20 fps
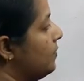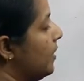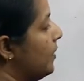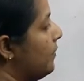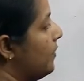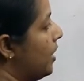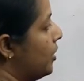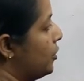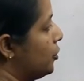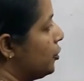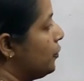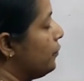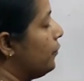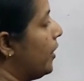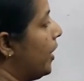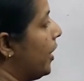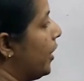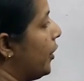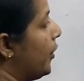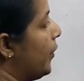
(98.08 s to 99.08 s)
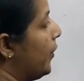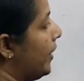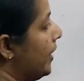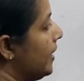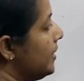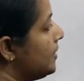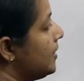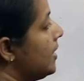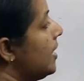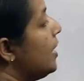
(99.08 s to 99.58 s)
we want to find out
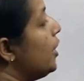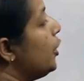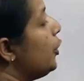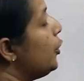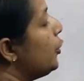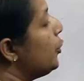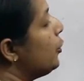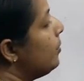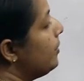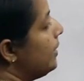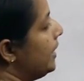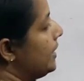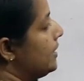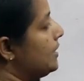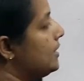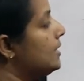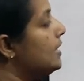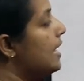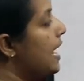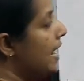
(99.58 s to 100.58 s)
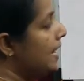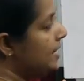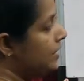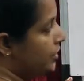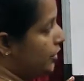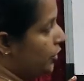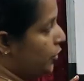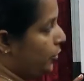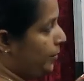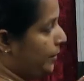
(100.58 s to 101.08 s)
its numerator and
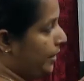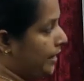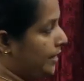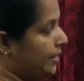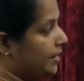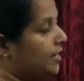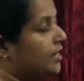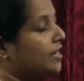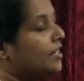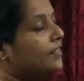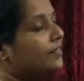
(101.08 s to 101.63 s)
denominator.